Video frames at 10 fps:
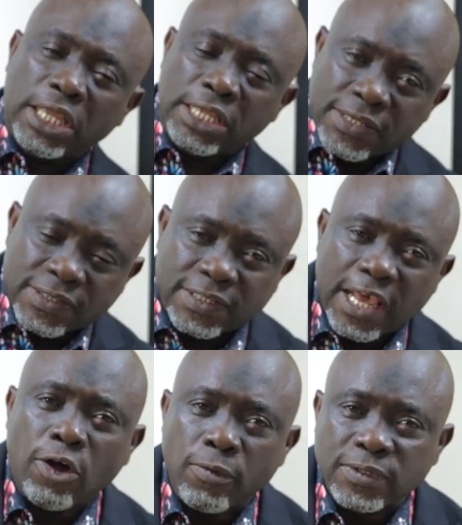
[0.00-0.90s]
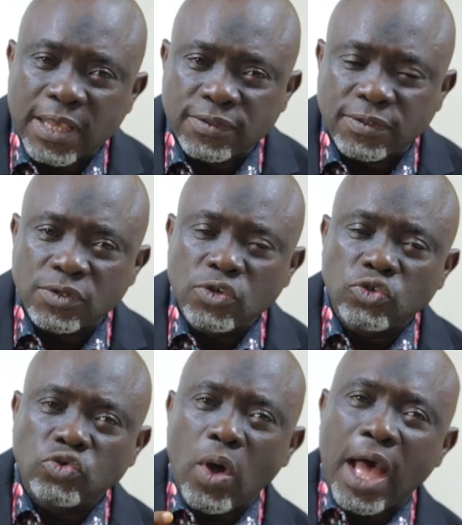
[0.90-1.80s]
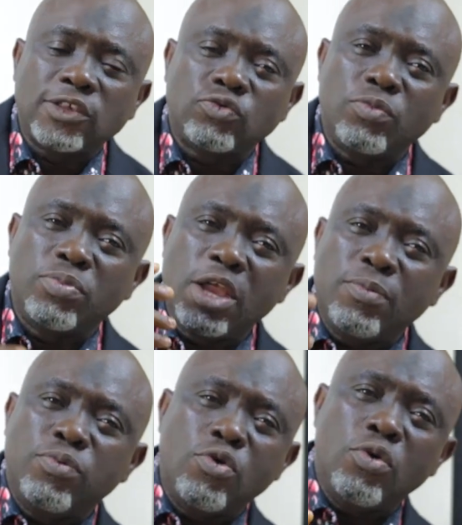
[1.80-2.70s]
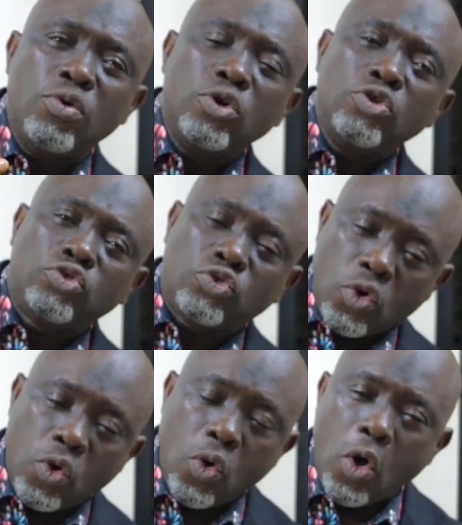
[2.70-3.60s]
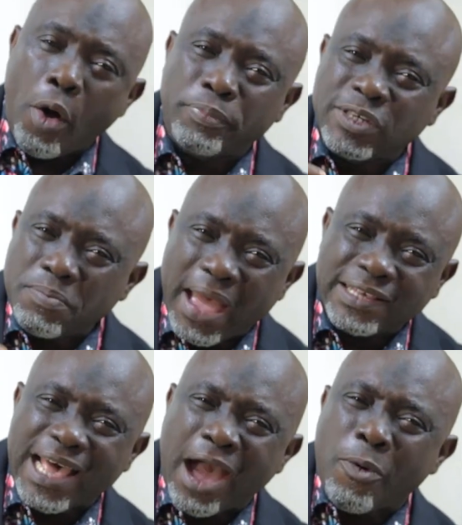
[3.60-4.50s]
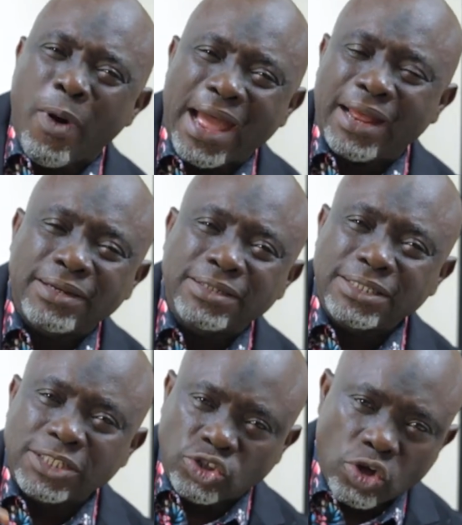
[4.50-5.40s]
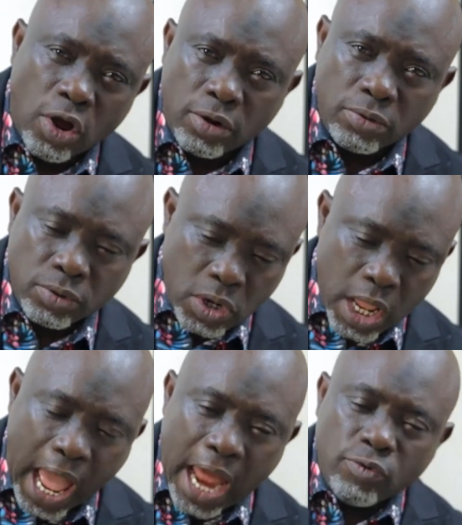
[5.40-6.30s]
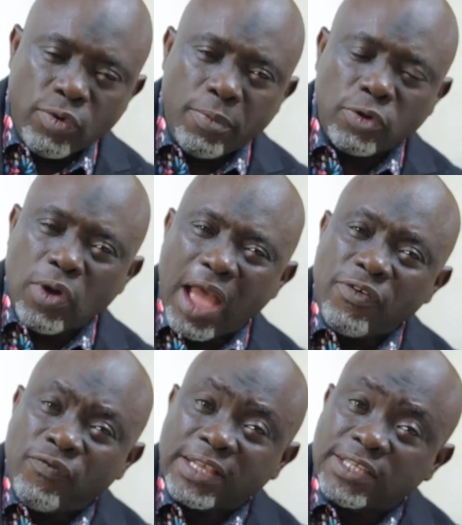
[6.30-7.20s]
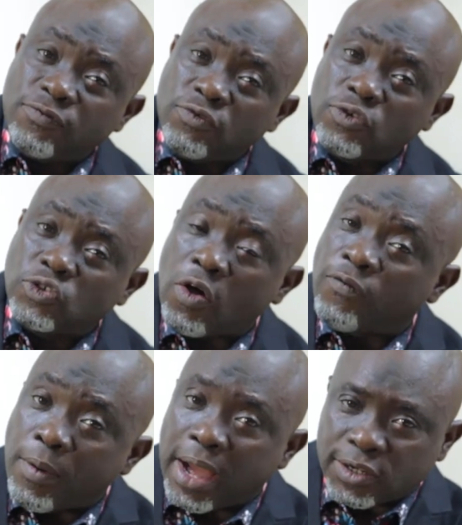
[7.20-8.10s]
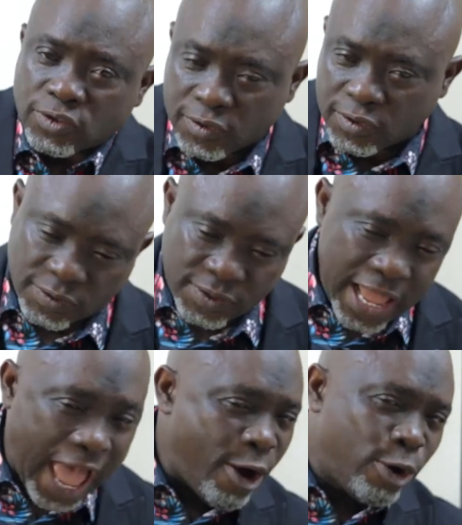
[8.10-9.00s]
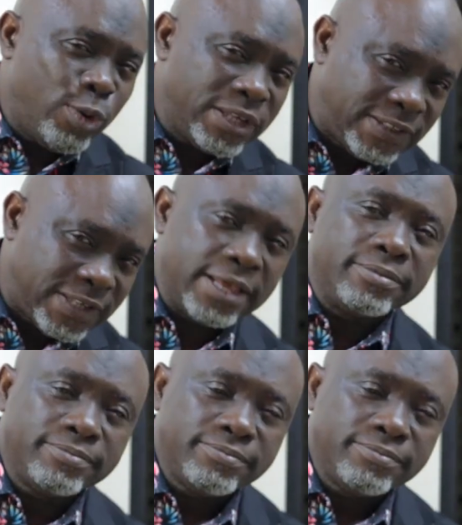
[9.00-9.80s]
in this circumstance, so as we'll be able to optimize our return and we're able to have effective use of our resources. I always say,